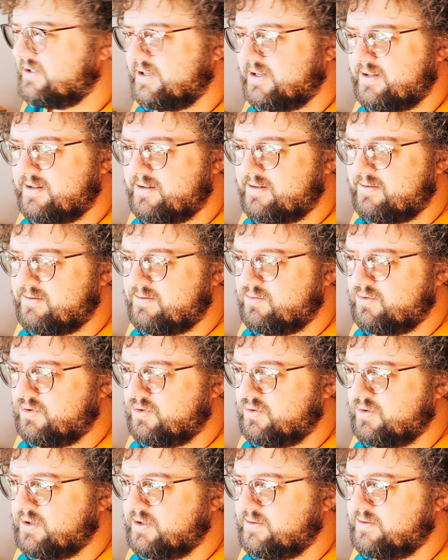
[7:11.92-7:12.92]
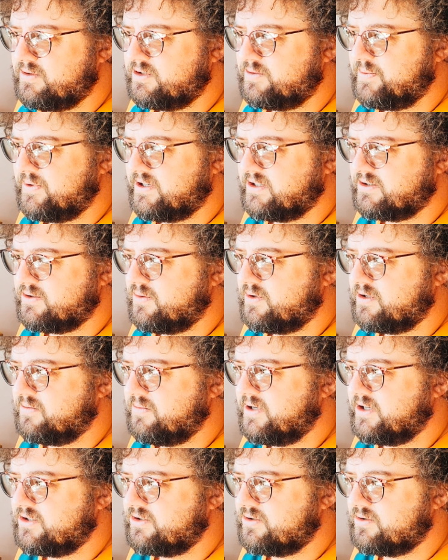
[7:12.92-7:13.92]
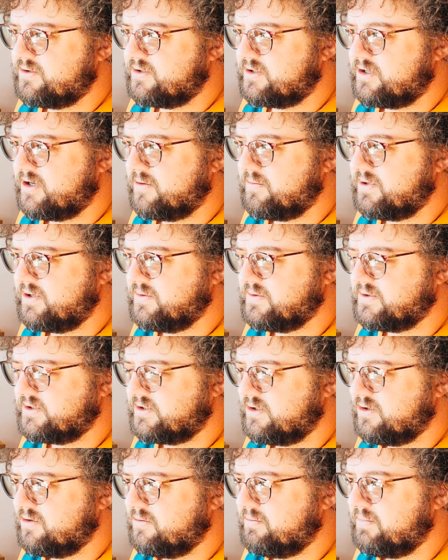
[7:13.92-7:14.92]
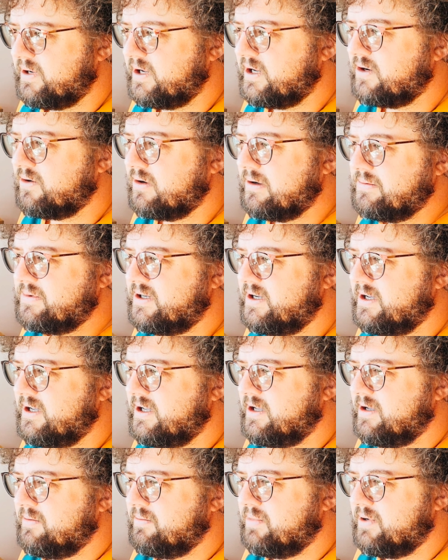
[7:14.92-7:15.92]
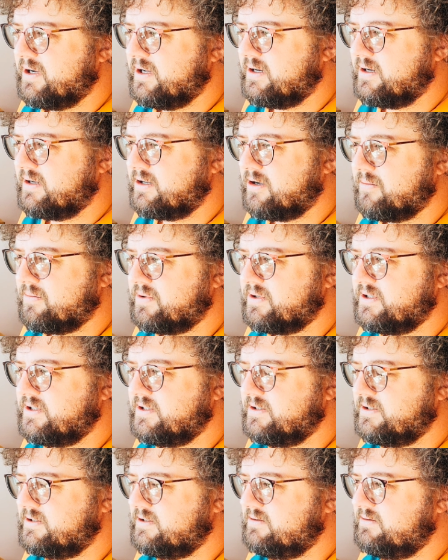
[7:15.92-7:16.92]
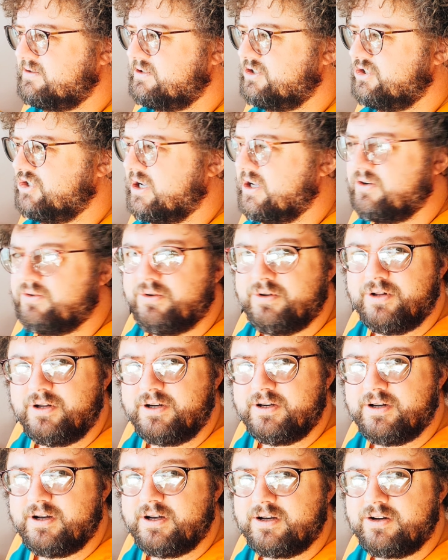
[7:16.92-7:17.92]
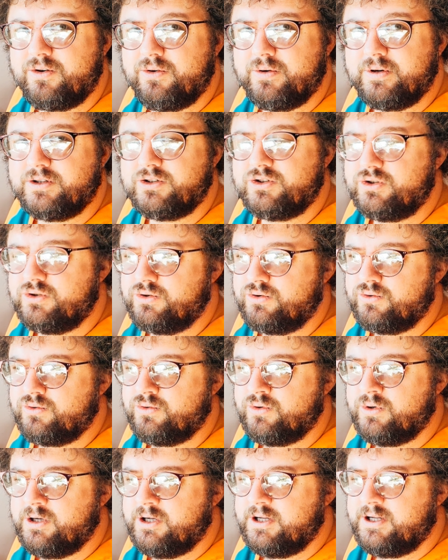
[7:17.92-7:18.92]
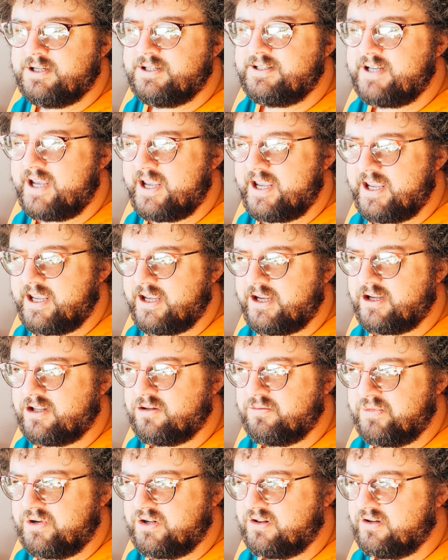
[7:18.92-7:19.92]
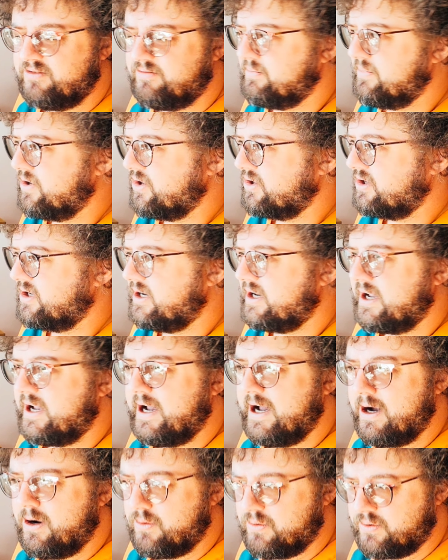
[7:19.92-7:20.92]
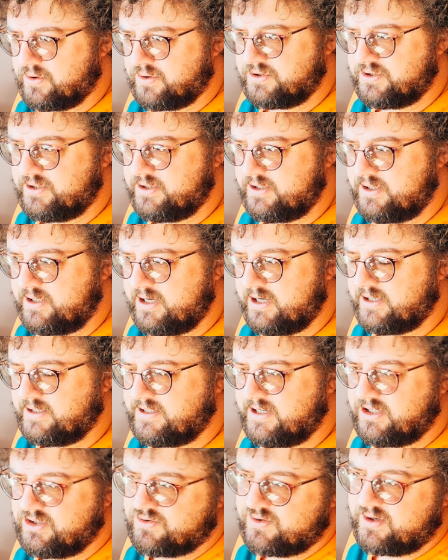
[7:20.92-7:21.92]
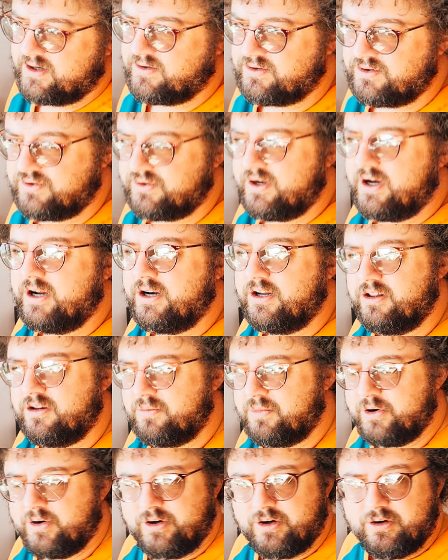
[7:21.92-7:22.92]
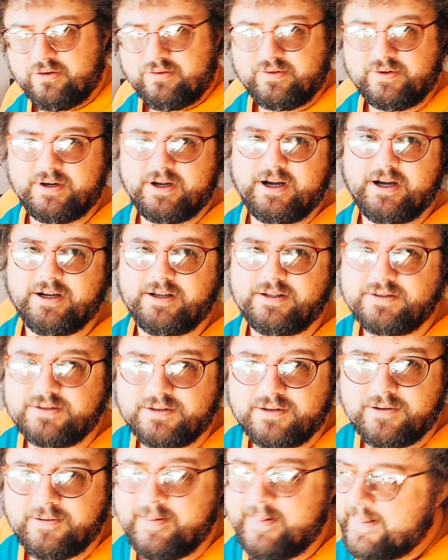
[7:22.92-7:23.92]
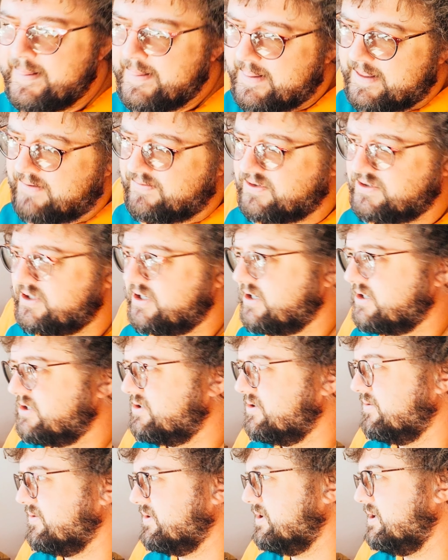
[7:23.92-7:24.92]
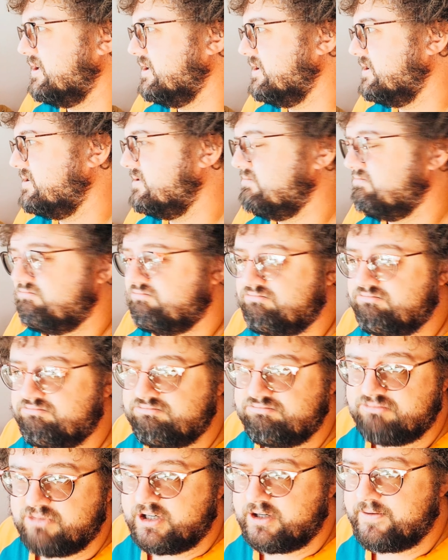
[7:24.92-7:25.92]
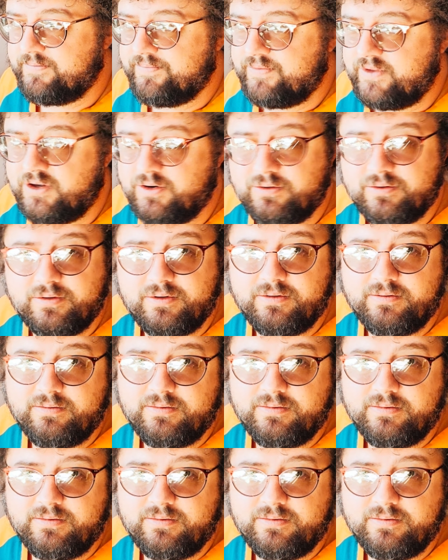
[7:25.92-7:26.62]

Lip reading: like do it just because I wanted to make sure the company wasn't going bankrupt, but a company is generally not going to tank in the middle of market hours, and day traders, you're not in the market overnight. So if it tanks overnight, well, you